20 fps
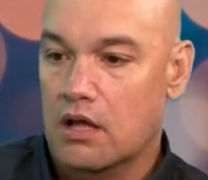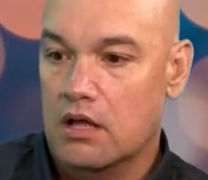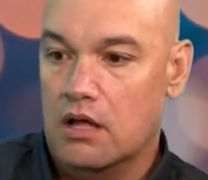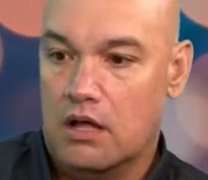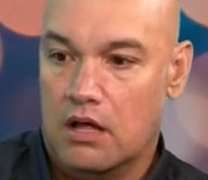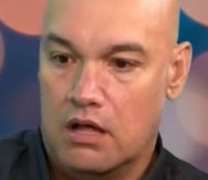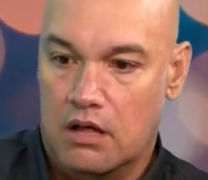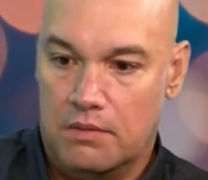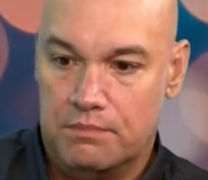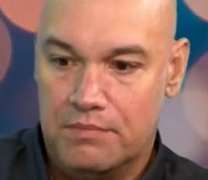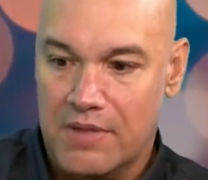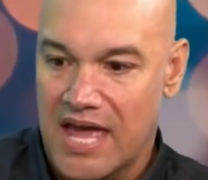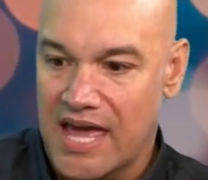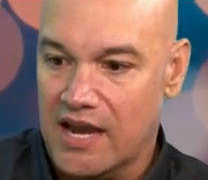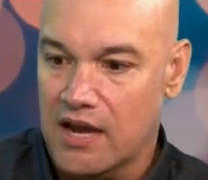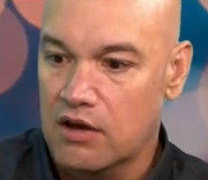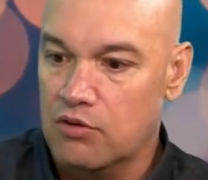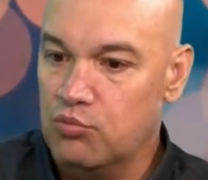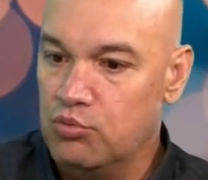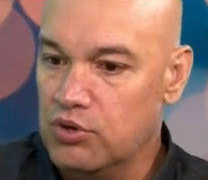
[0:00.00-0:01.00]
um, and
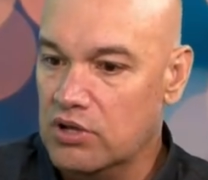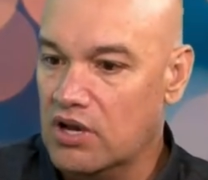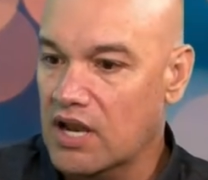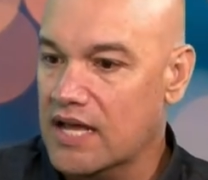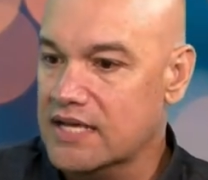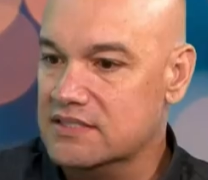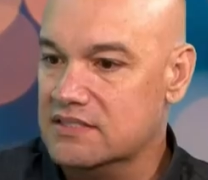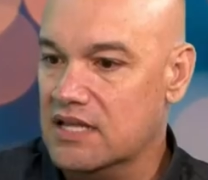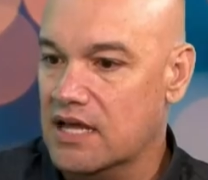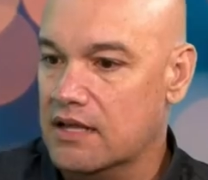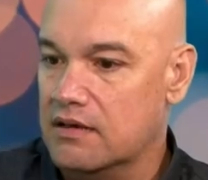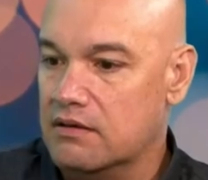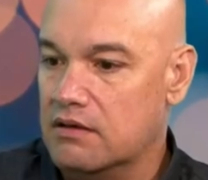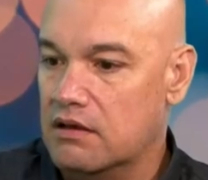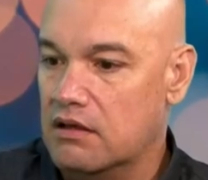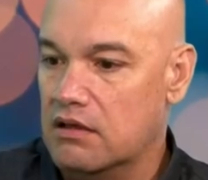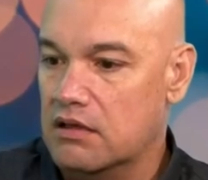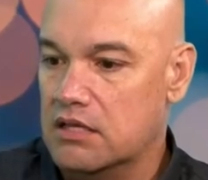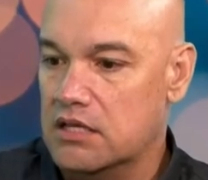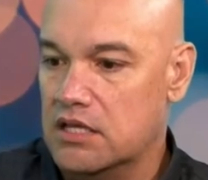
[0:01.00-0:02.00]
I realized that
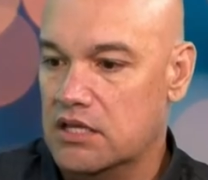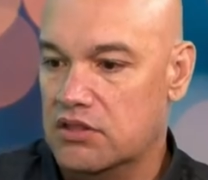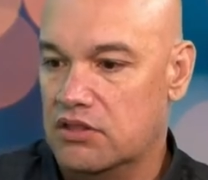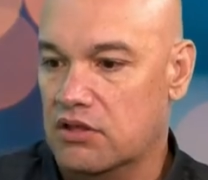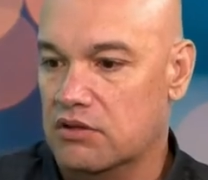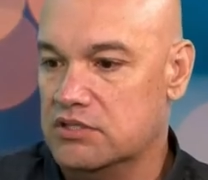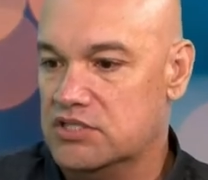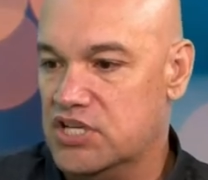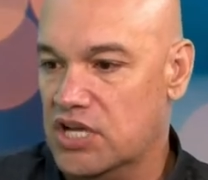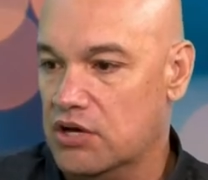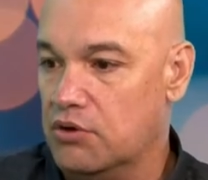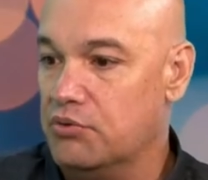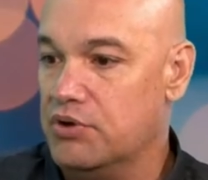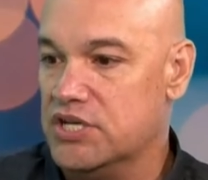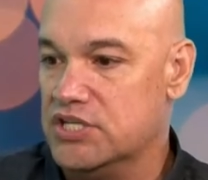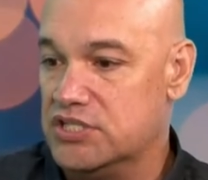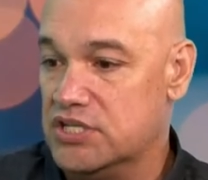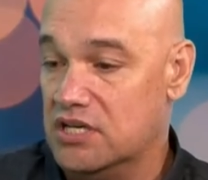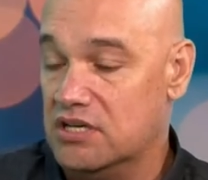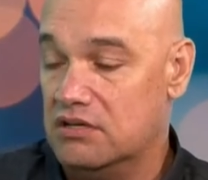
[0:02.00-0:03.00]
the
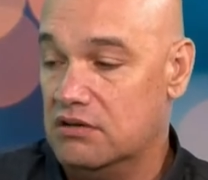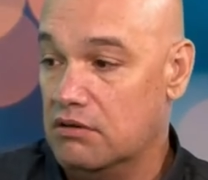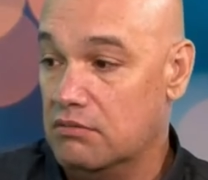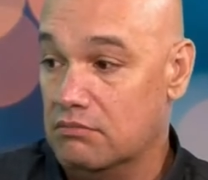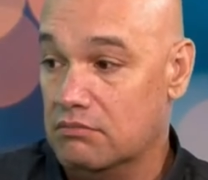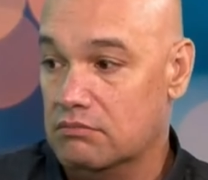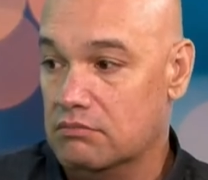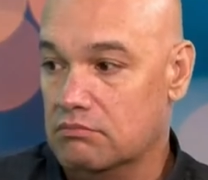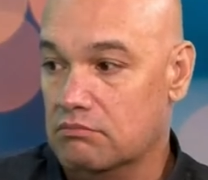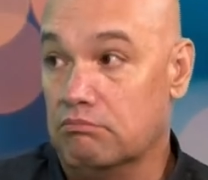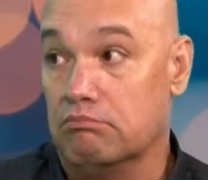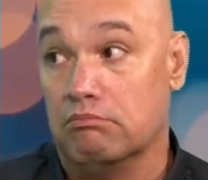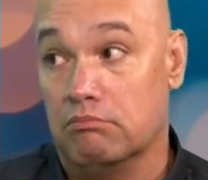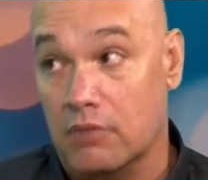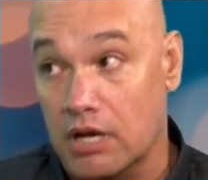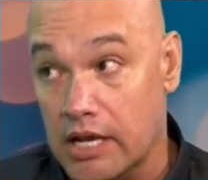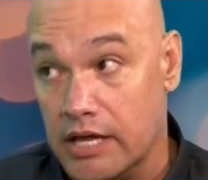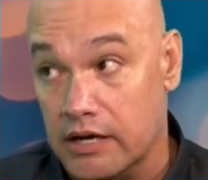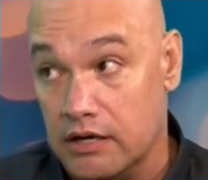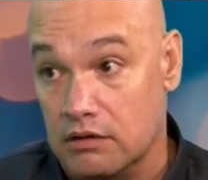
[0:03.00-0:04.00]
generation
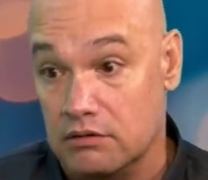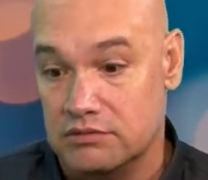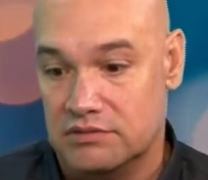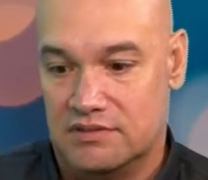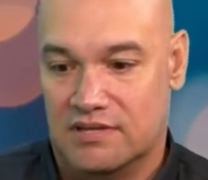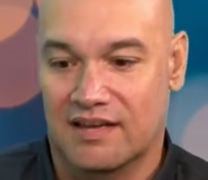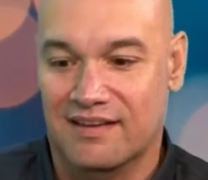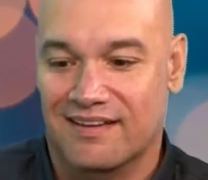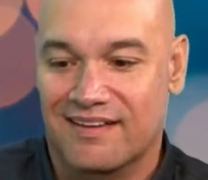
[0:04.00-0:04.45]
millennials